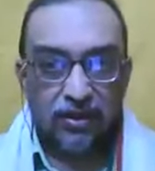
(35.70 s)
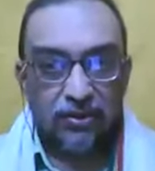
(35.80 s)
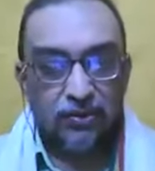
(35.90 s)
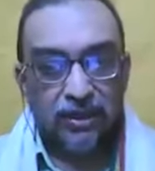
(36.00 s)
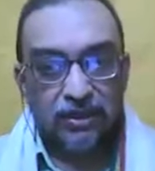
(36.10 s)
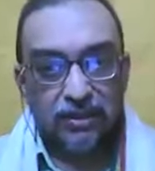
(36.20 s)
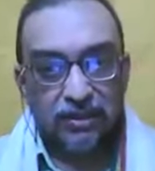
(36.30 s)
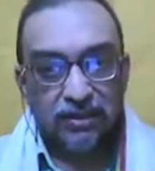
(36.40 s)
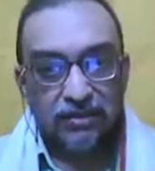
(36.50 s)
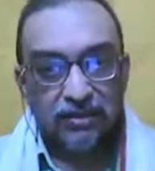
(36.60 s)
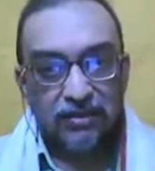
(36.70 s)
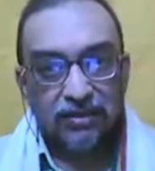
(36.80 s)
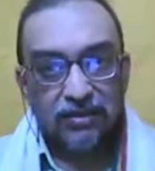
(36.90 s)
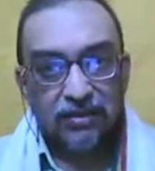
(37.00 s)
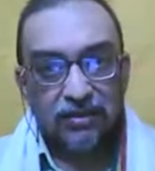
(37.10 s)
got together
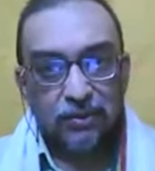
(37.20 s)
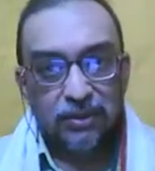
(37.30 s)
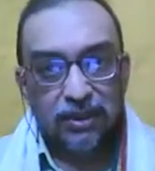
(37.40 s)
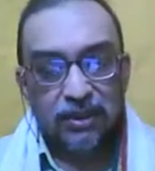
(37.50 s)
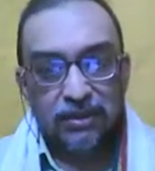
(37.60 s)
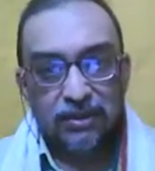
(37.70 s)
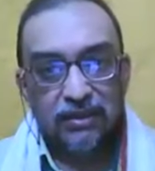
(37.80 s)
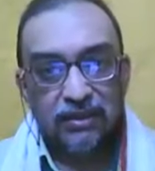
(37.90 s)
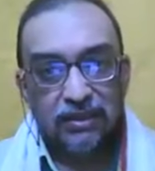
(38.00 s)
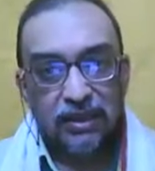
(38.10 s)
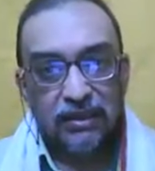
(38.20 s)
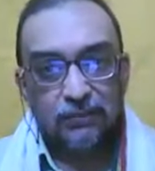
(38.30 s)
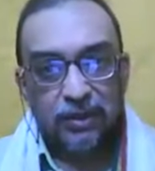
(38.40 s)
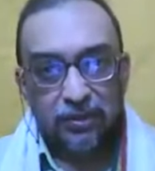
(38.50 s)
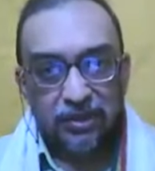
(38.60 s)
to conduct an
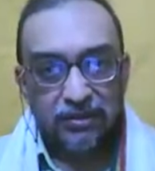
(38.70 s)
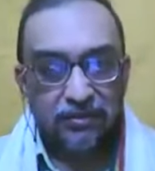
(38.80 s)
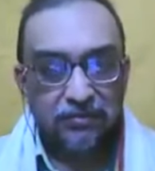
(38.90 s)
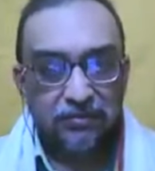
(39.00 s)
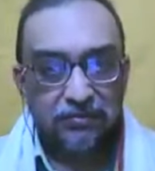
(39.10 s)
experiment.